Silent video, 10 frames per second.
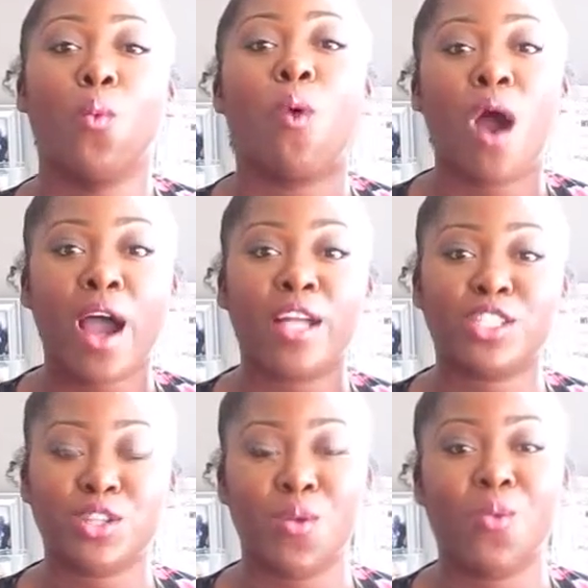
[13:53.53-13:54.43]

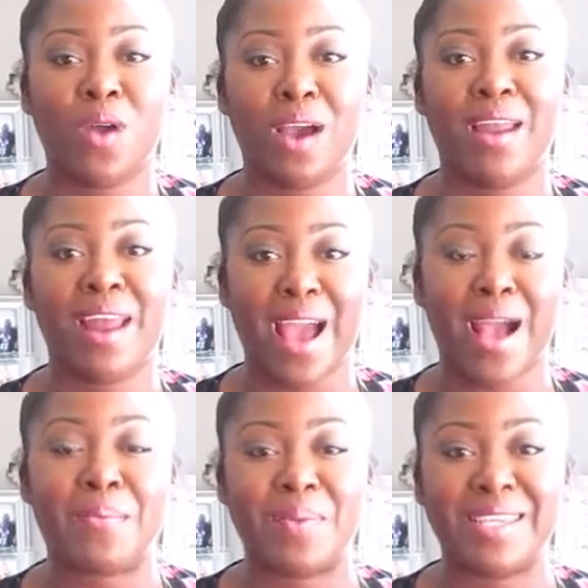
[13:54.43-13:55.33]
watch what
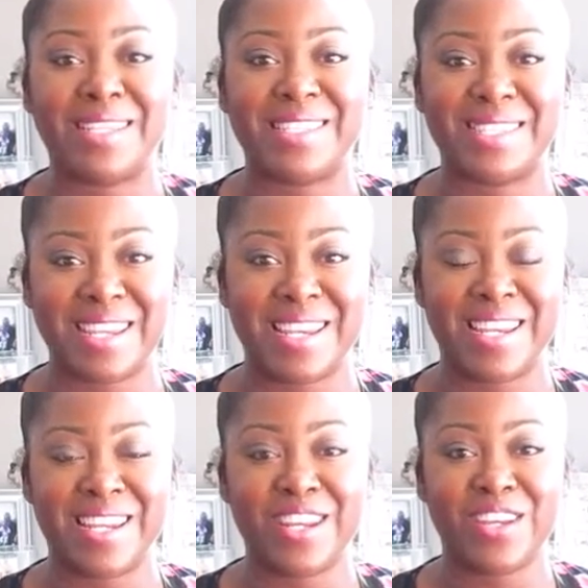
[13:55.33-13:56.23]
happens
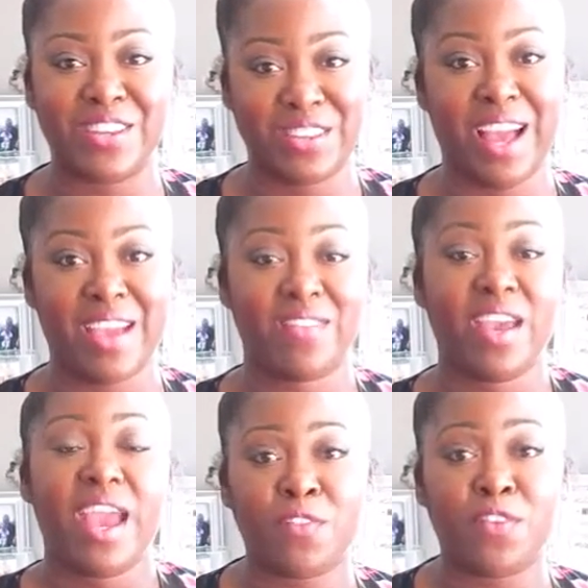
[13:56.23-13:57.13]
in your life
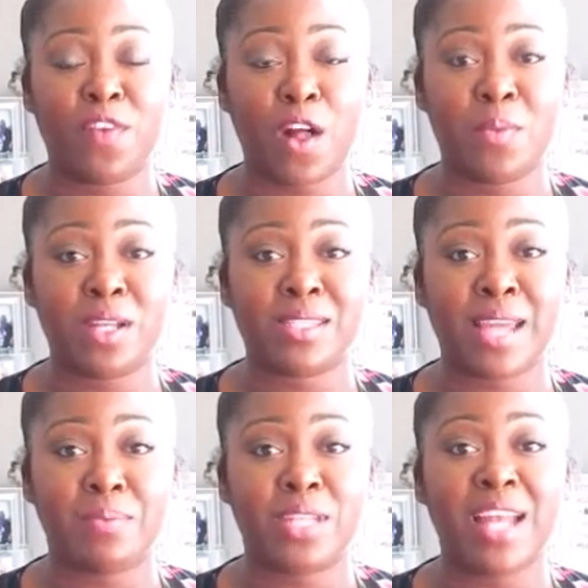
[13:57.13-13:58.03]
you follow me on
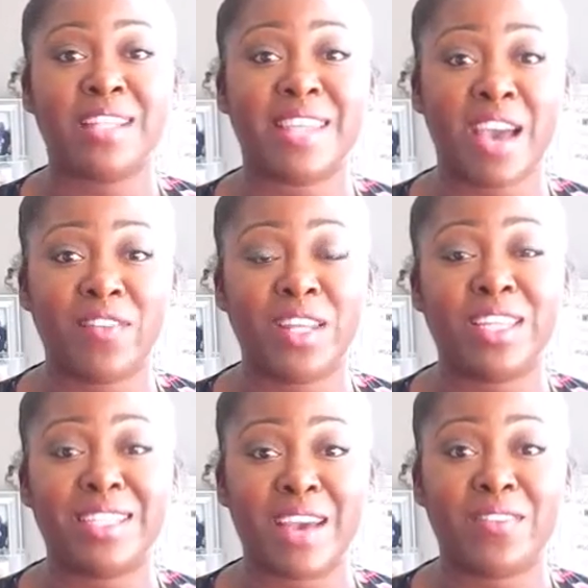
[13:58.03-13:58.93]
Snapchat,
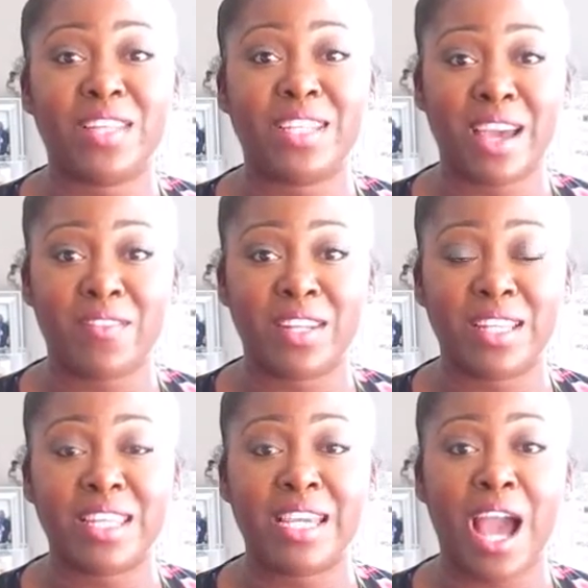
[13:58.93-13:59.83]
definitely, definitely,
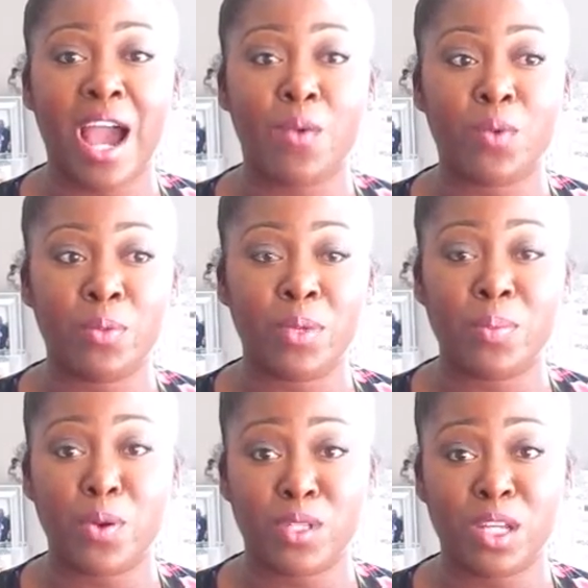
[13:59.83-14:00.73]
definitely, I will be
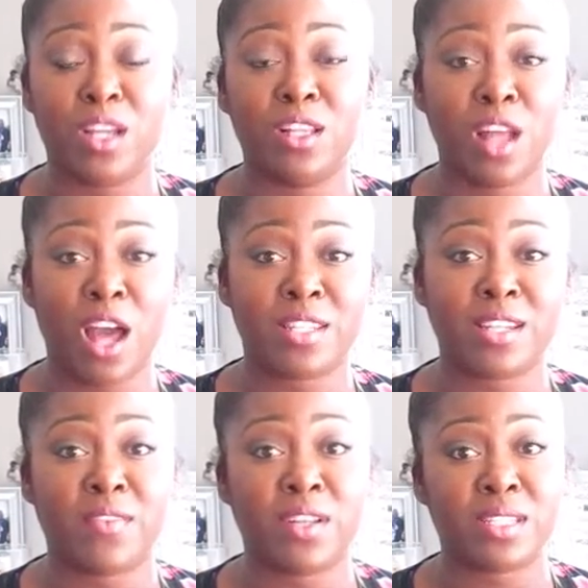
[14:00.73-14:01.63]
posting a lot of
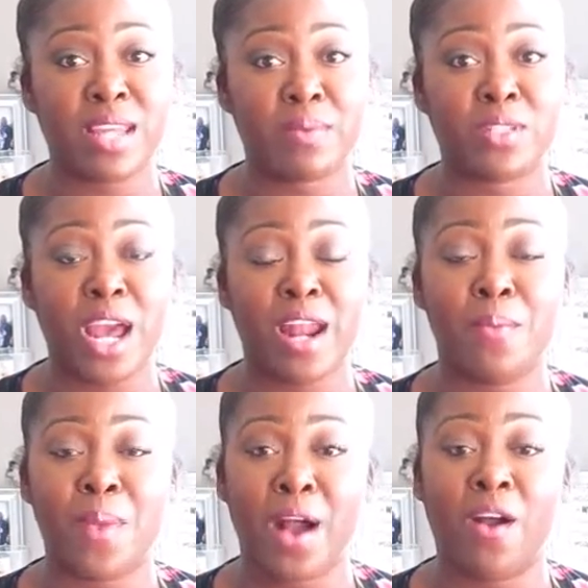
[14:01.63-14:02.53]
stuff on Snapchat
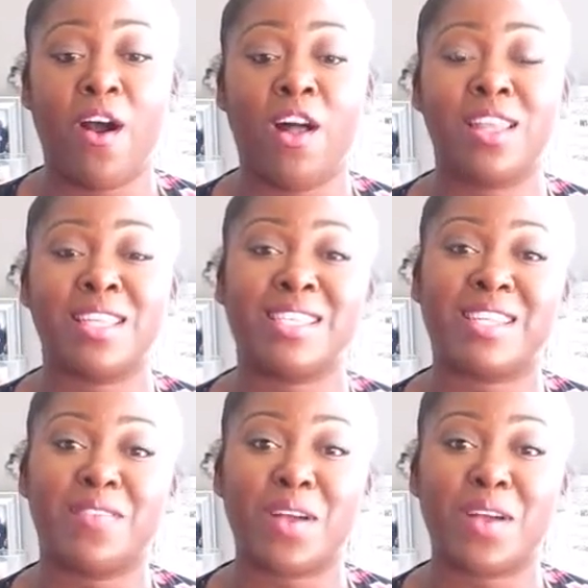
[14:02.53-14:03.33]
about all of this stuff